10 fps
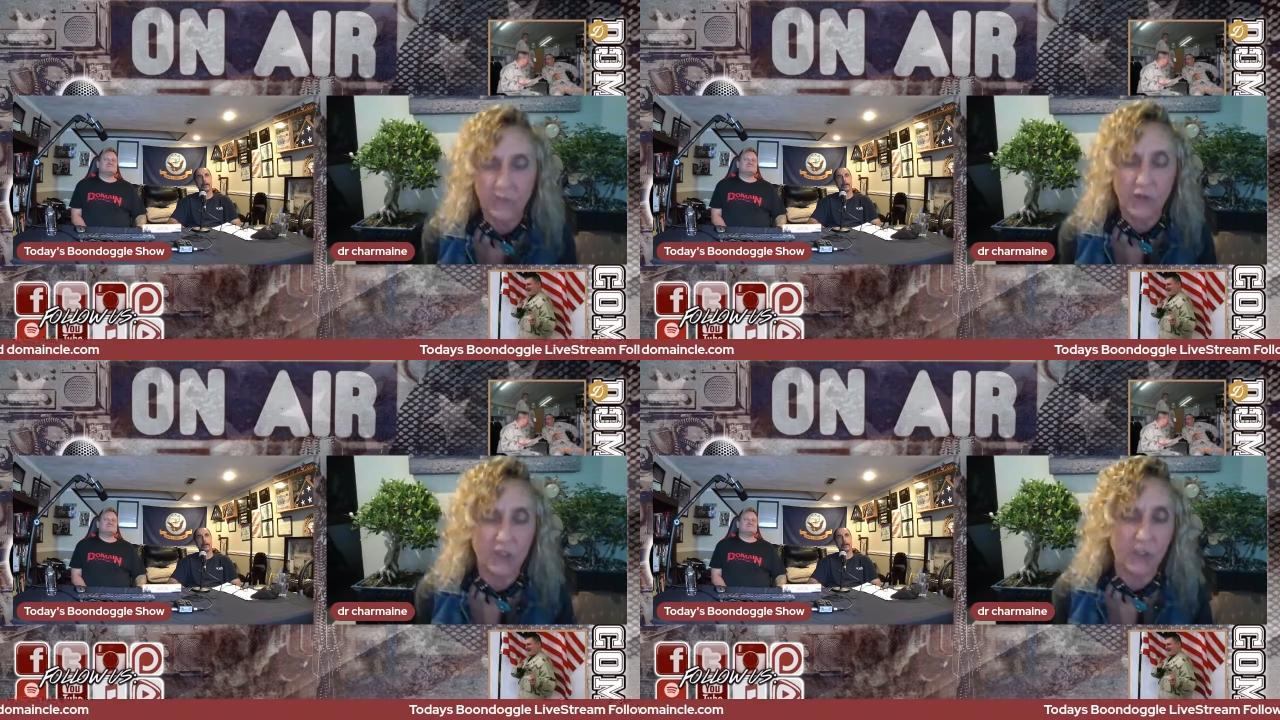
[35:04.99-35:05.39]

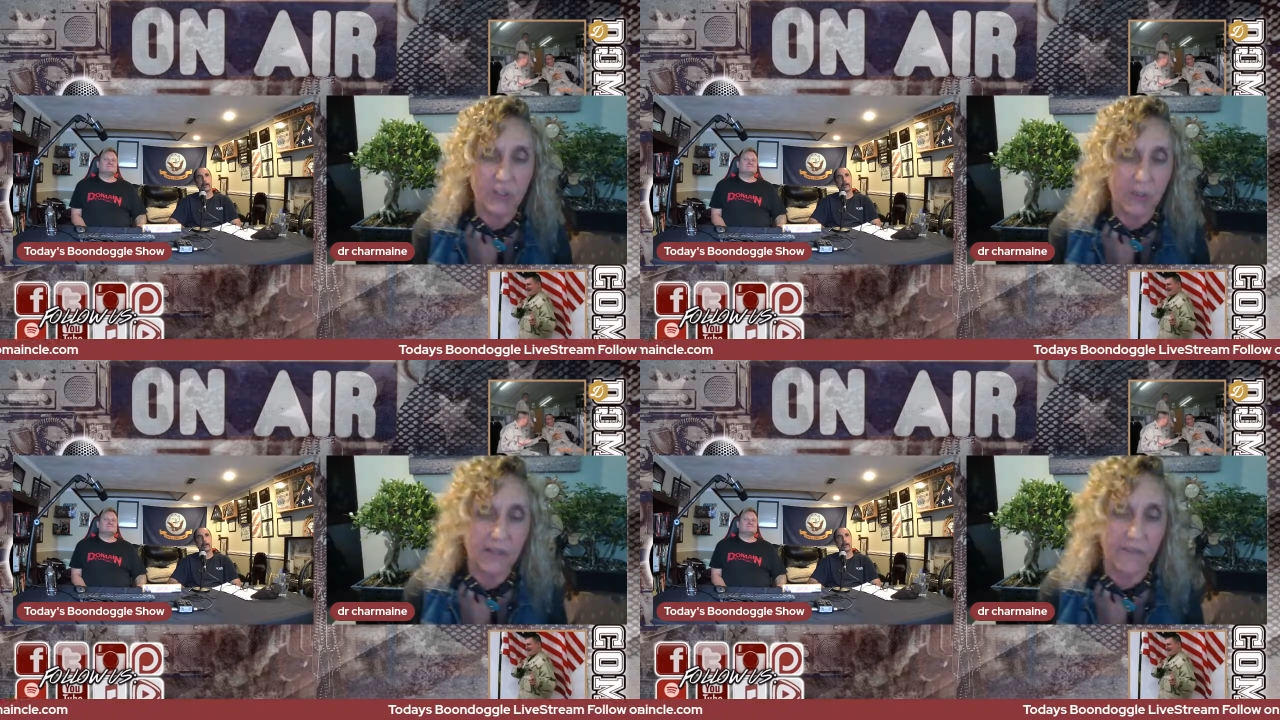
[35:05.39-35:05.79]
you just
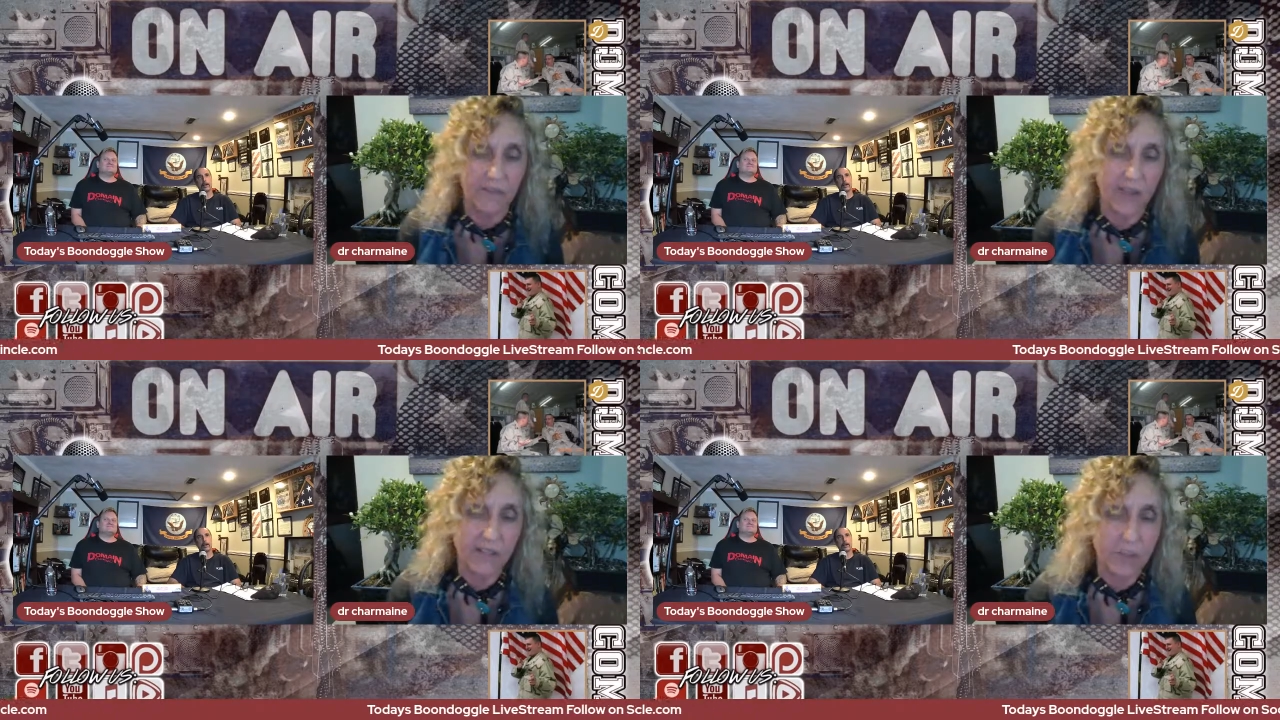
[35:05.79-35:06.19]
read the
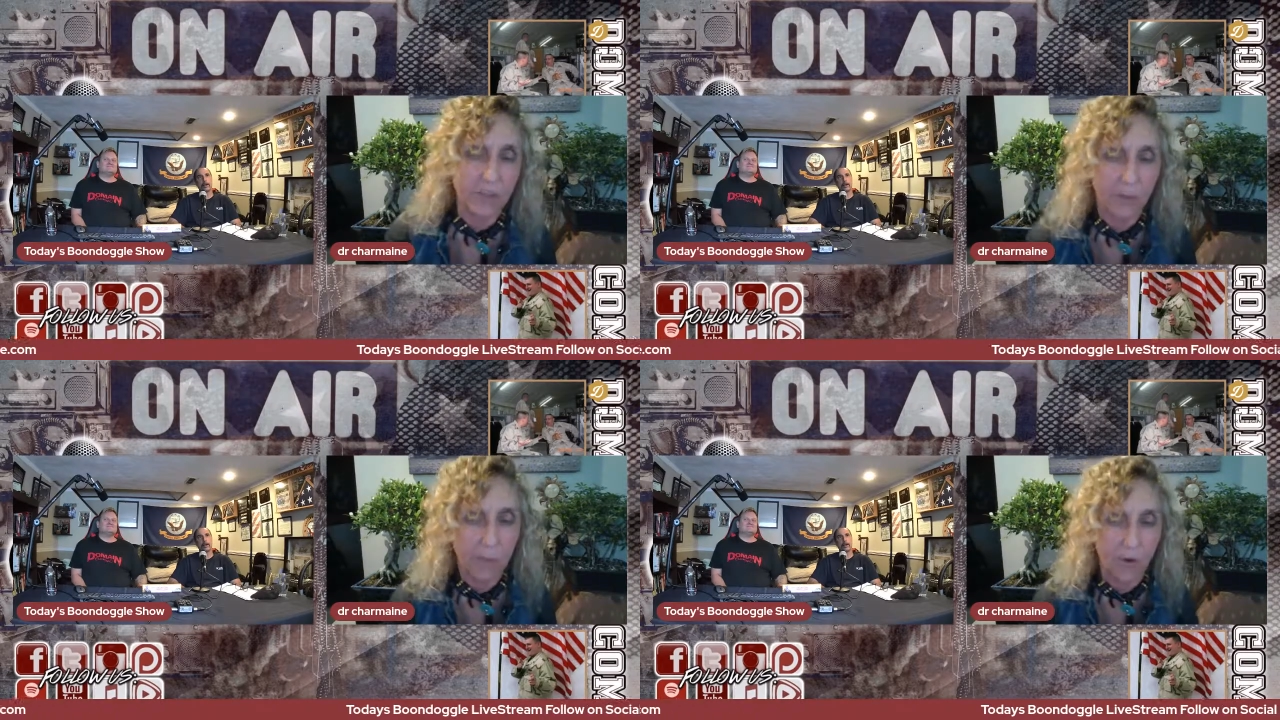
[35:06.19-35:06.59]
Flexner
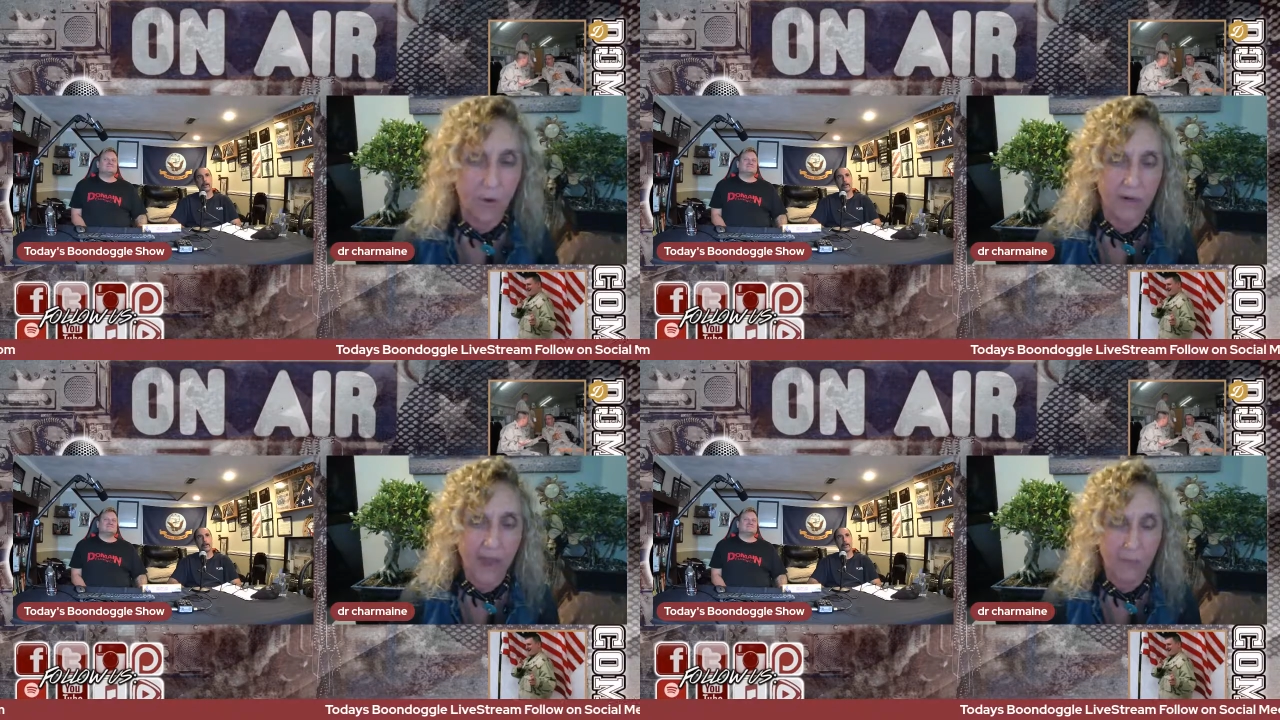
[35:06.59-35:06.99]

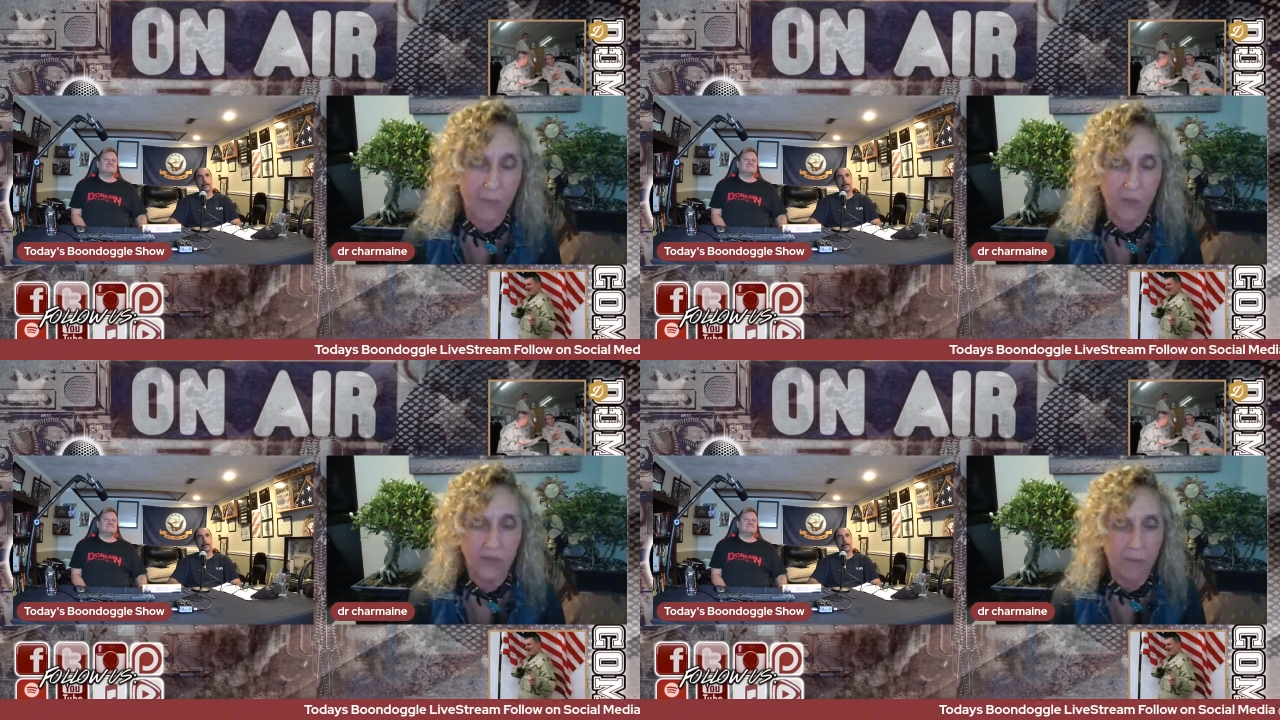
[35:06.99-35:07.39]
Report and
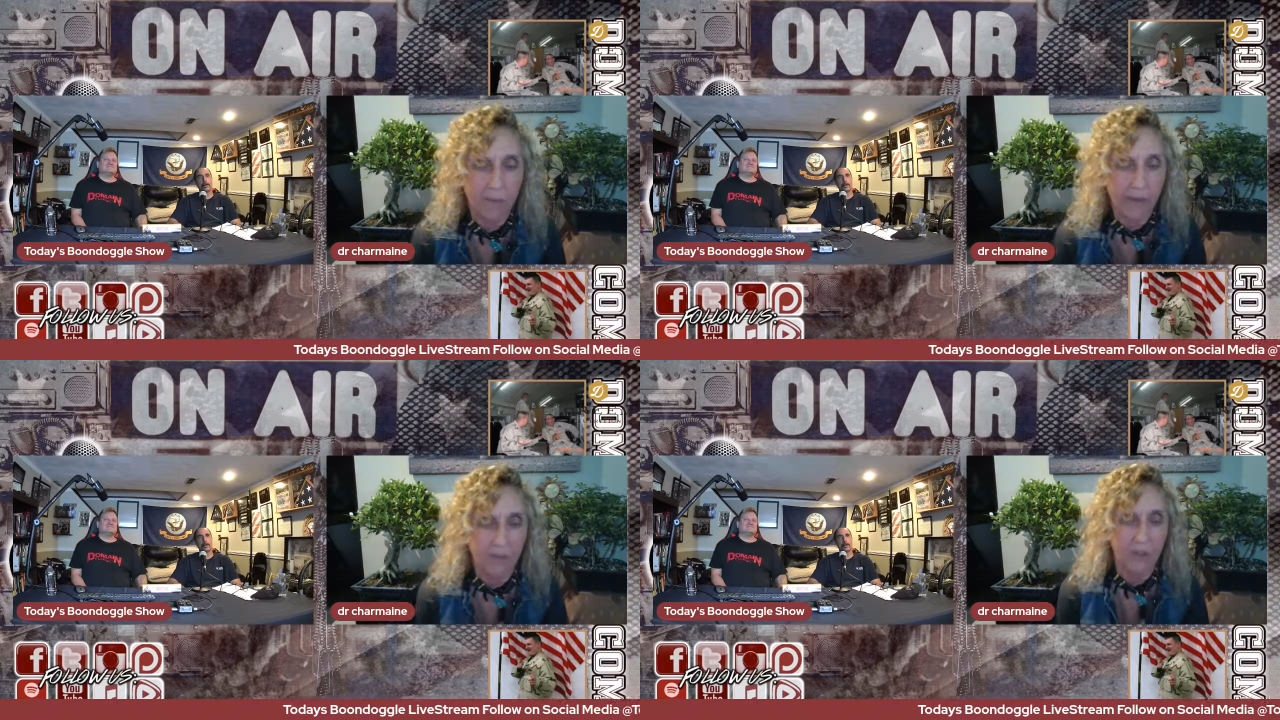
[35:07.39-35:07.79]
Operation
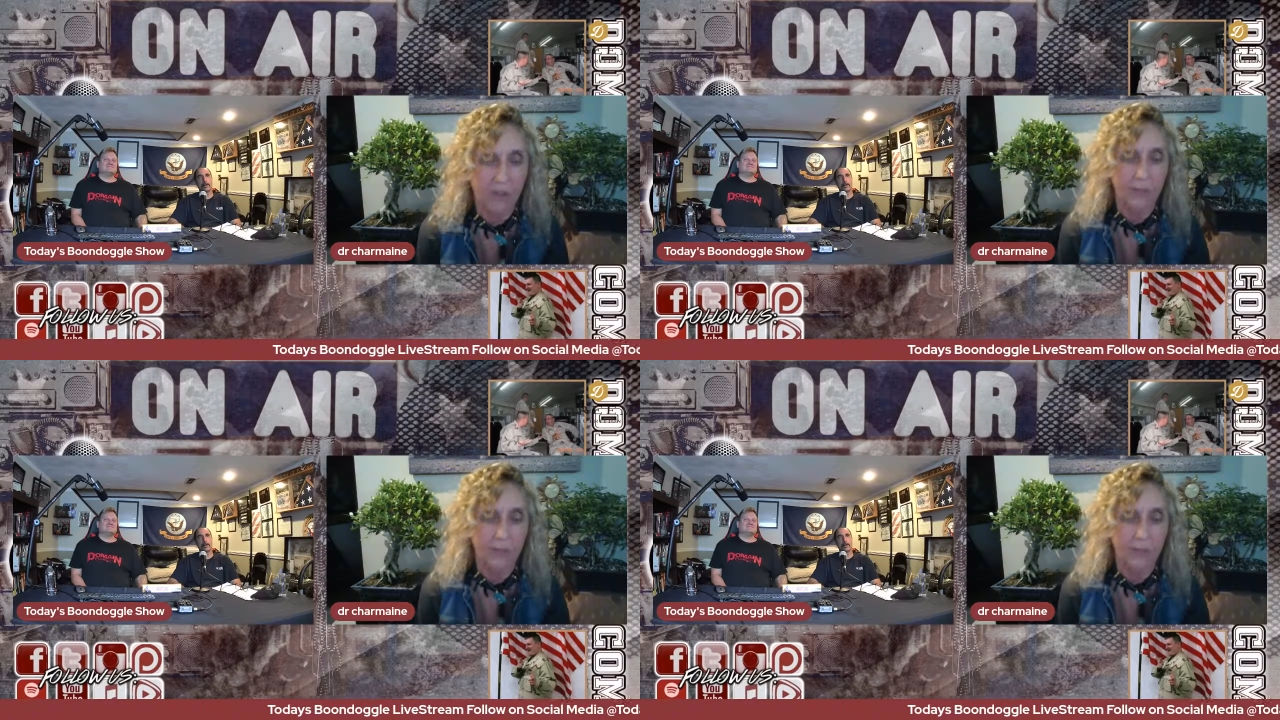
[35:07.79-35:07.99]
Paperclip,